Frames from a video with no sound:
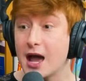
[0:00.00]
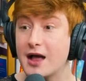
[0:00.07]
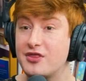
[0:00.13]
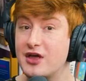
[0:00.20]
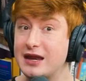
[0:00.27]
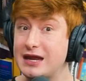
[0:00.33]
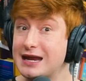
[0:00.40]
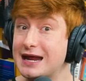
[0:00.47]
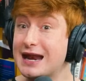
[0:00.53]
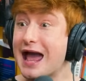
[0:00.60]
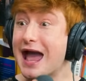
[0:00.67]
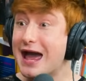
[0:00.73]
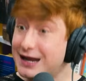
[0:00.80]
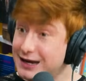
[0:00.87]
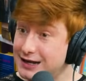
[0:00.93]
They didn't
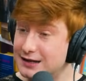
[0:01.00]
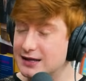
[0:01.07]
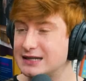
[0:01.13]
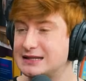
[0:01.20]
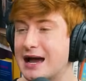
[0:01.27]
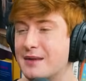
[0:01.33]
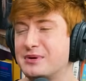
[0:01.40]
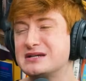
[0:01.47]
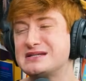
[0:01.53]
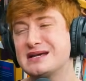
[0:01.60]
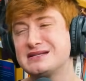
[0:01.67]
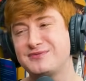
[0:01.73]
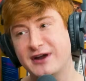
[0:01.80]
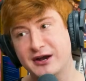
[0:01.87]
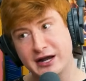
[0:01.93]
edit it like that because
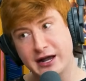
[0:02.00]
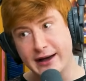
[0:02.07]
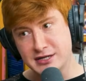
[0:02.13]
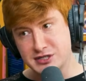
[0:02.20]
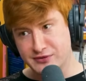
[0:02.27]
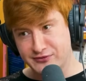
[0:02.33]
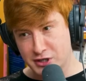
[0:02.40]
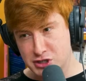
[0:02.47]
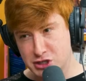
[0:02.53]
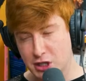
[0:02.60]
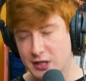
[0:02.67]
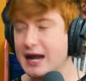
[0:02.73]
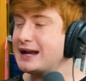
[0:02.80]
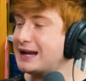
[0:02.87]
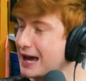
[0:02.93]
that's very controversial,
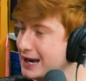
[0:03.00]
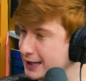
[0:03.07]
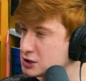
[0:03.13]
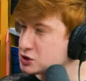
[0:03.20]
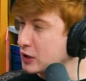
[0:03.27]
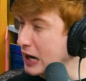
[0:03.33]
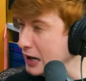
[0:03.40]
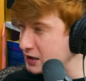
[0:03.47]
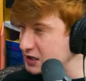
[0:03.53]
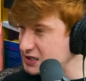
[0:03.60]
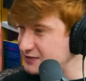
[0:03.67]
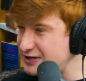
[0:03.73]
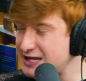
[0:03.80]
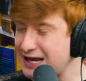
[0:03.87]
and I get it. It's reality TV.